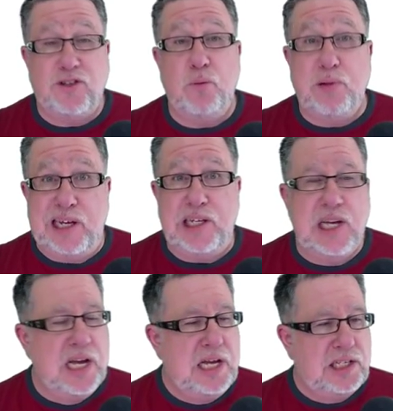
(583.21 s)
So please
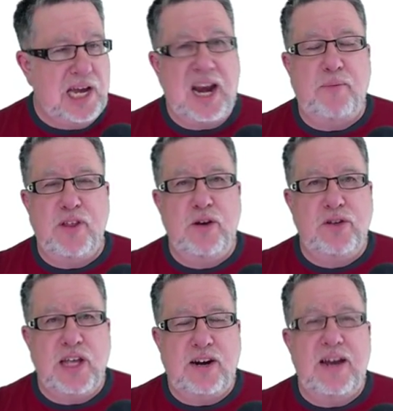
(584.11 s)
sign up for the
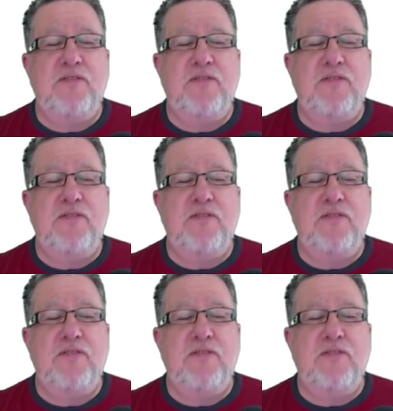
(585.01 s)
newsletter.